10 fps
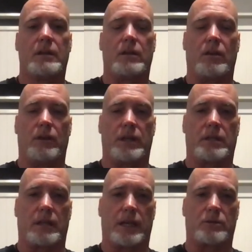
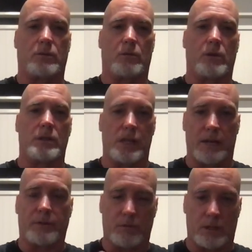intellectual words. I
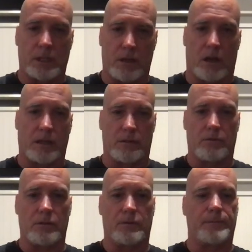have to really talk it
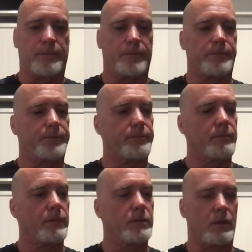through.
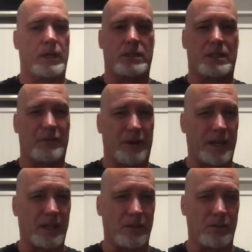So let's see if I
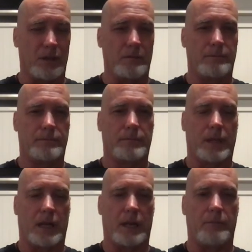can do it.
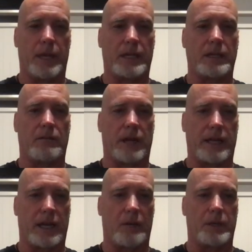And I'm making it right
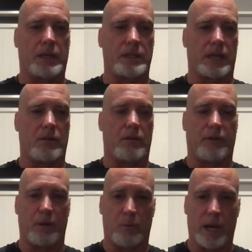now because I know if
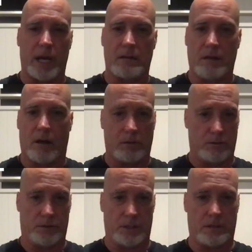I wait, I'll
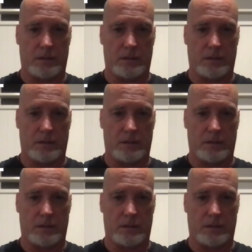lose it.